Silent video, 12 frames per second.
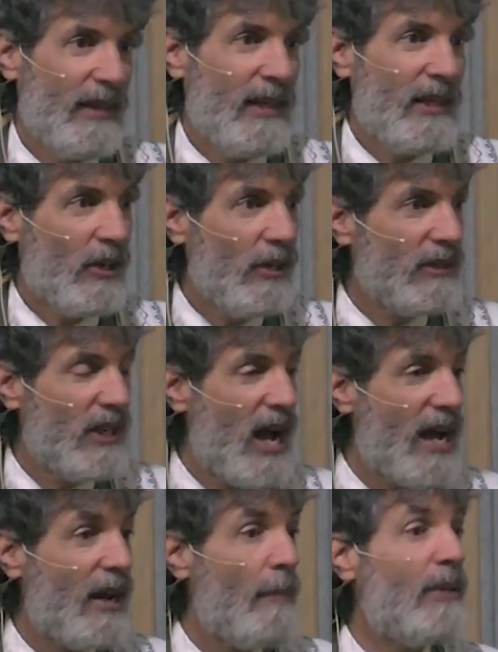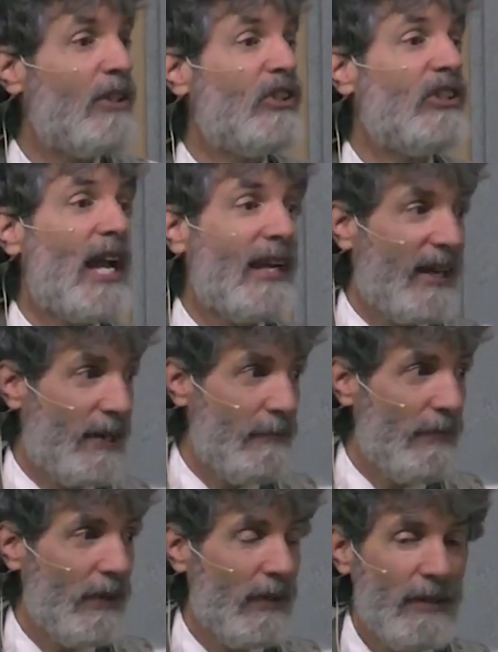He heard God up in
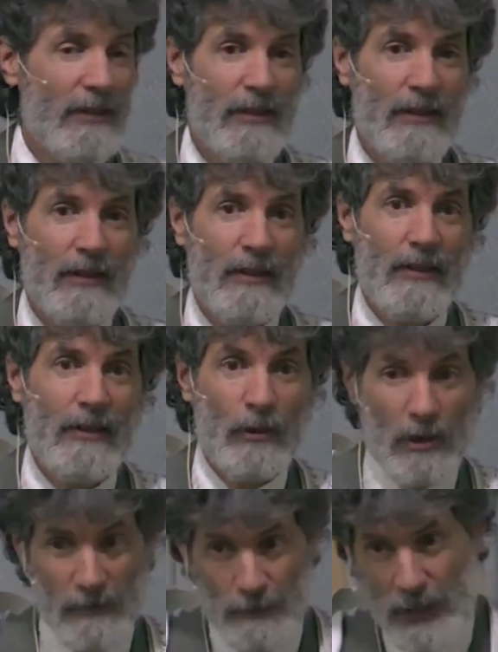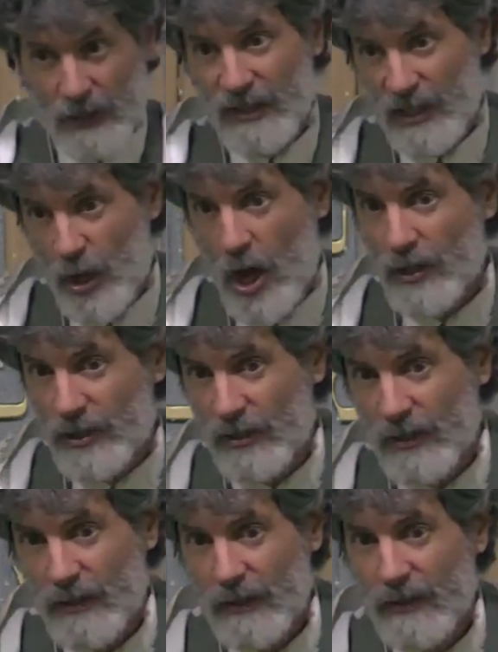Shechem, where he built the
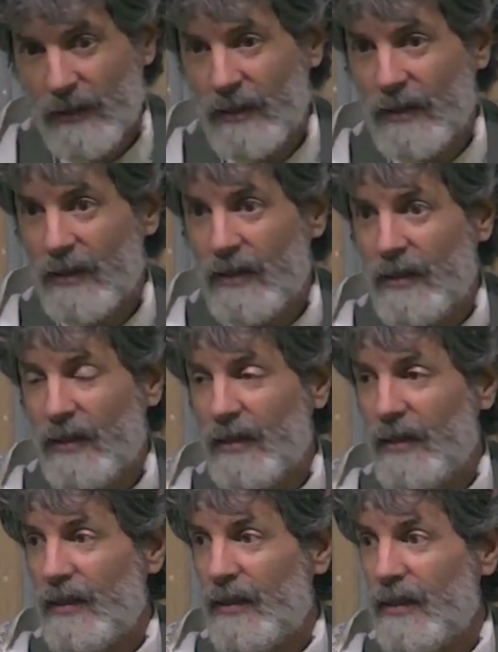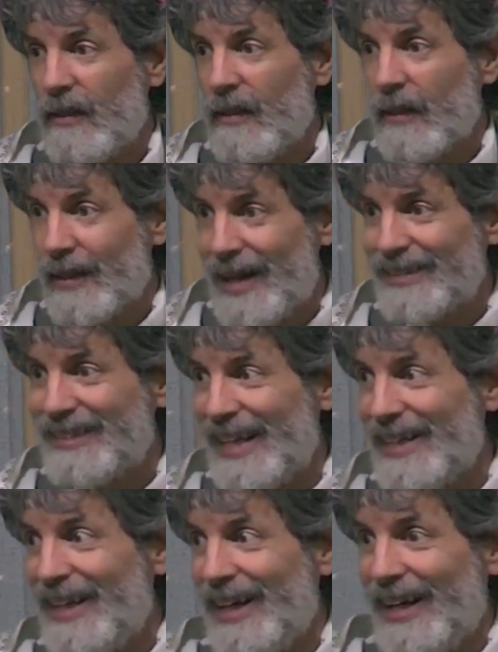altar. And God
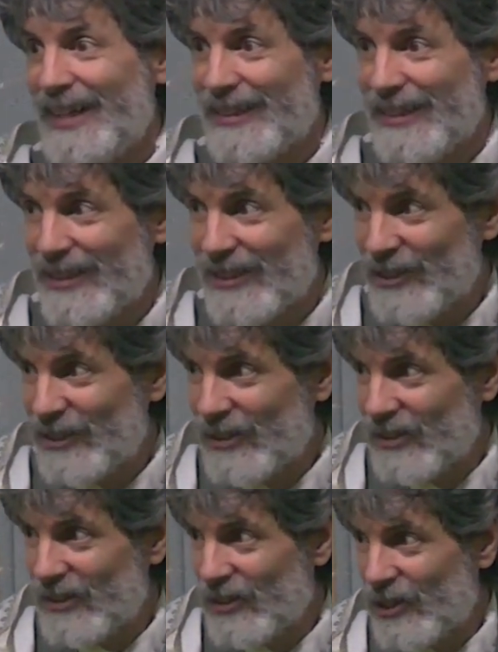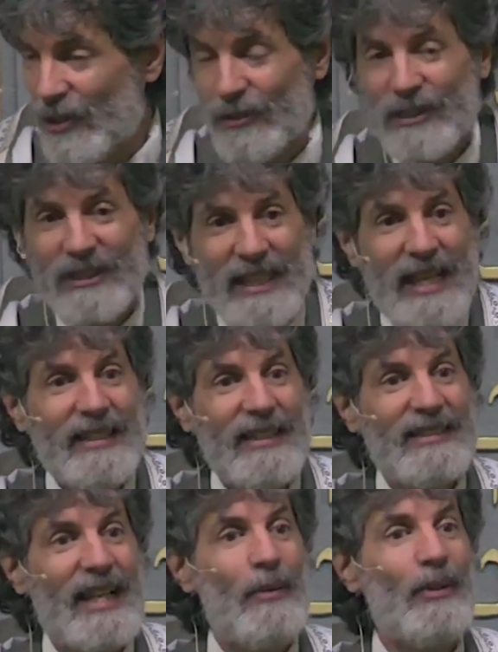said, To your
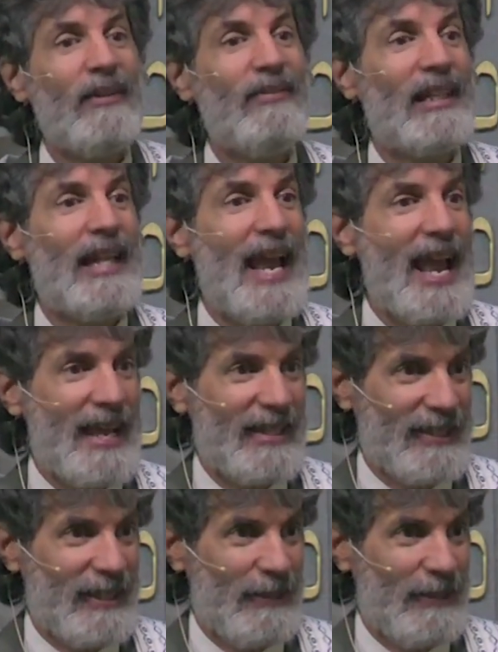descendants I will give the land.